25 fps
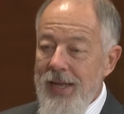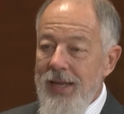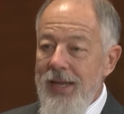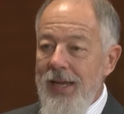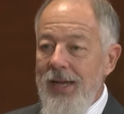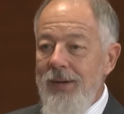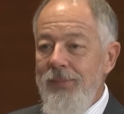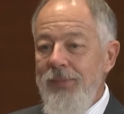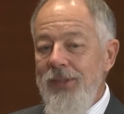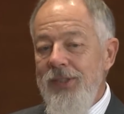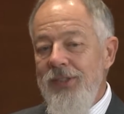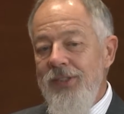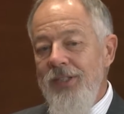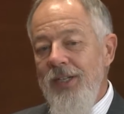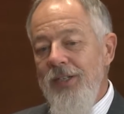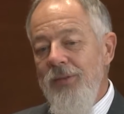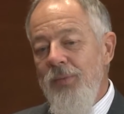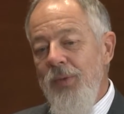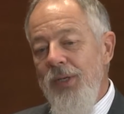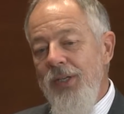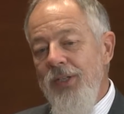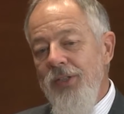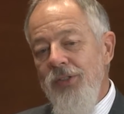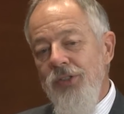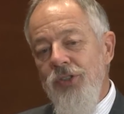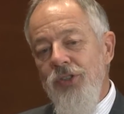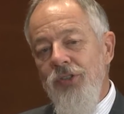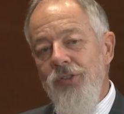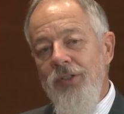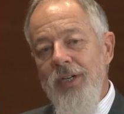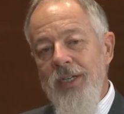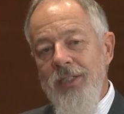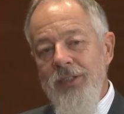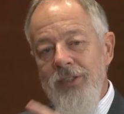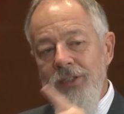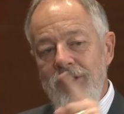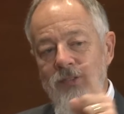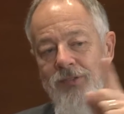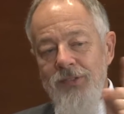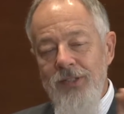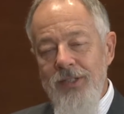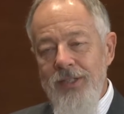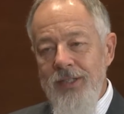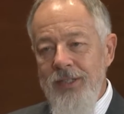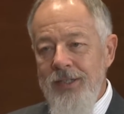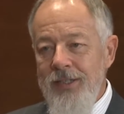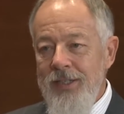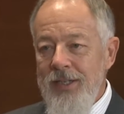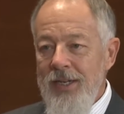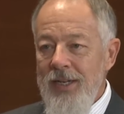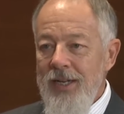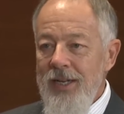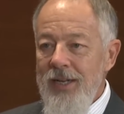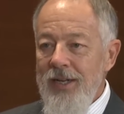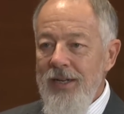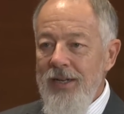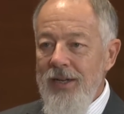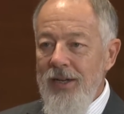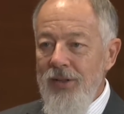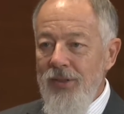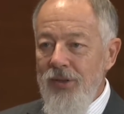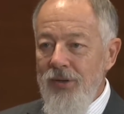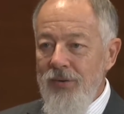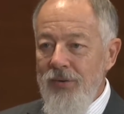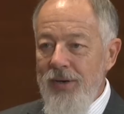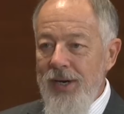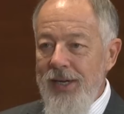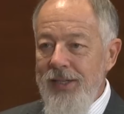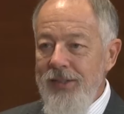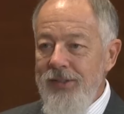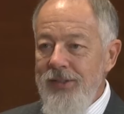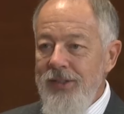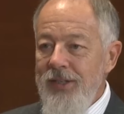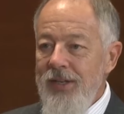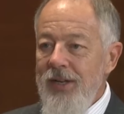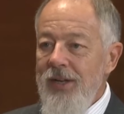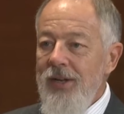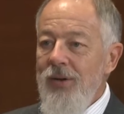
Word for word: And we said we can transfer a threat,